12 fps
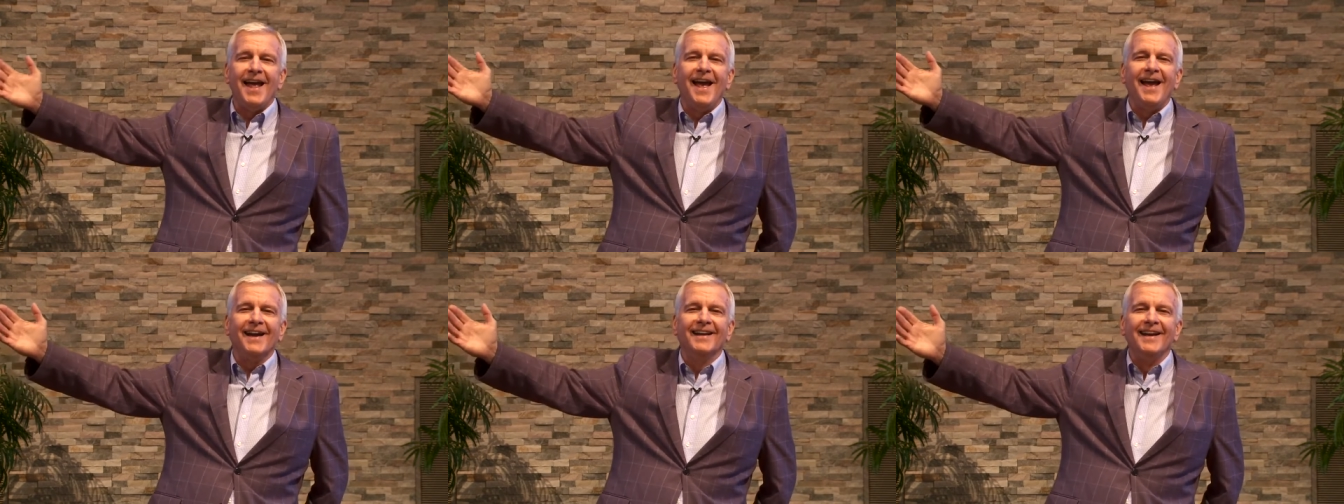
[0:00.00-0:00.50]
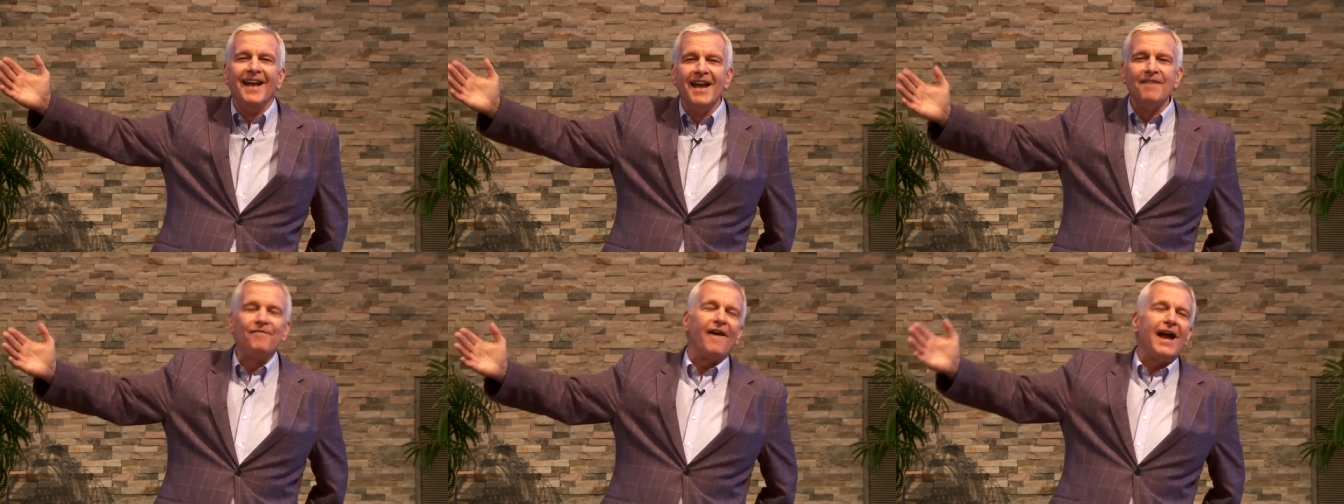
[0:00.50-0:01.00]
And
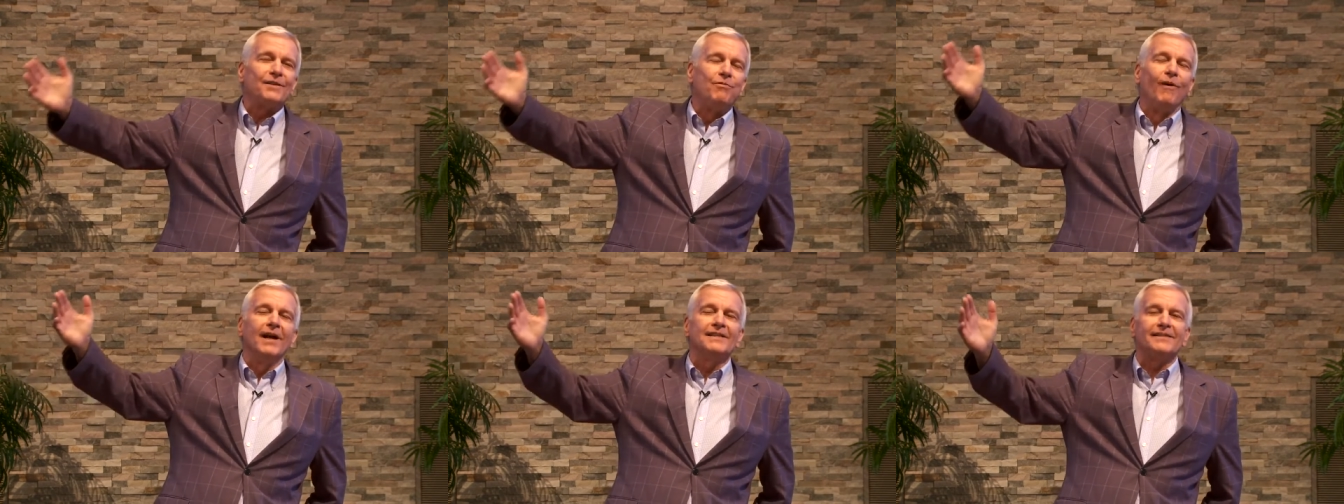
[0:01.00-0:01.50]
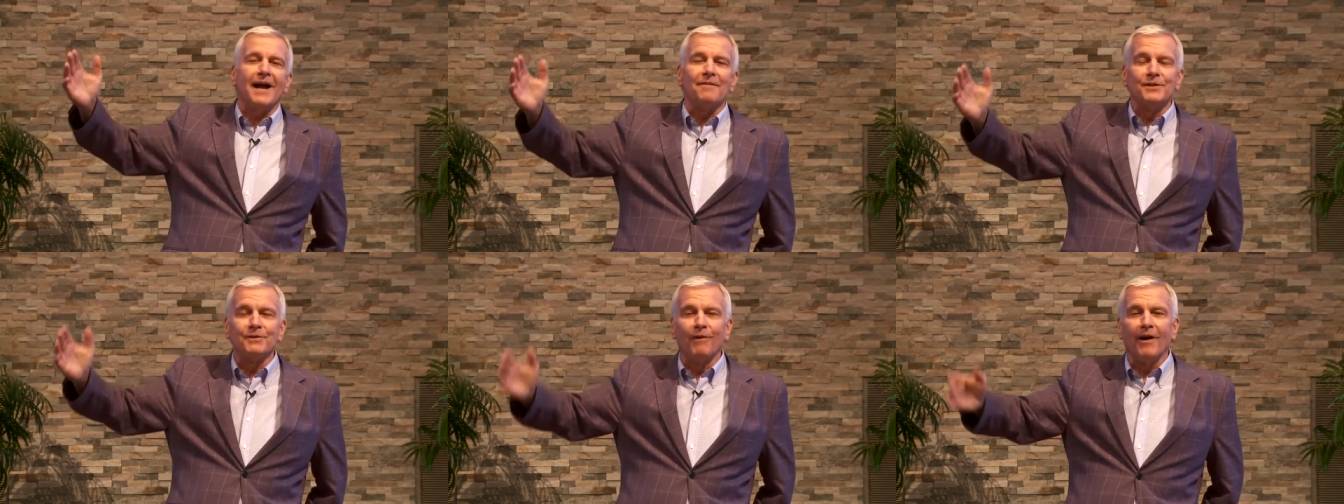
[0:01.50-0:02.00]
in fact, once I
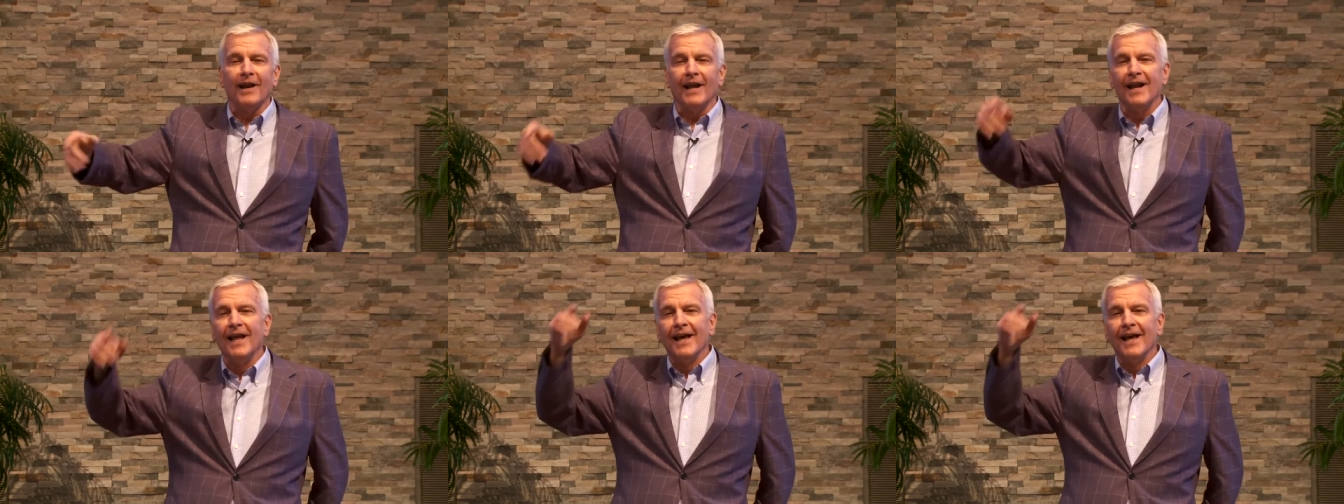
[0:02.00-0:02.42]
was wearing,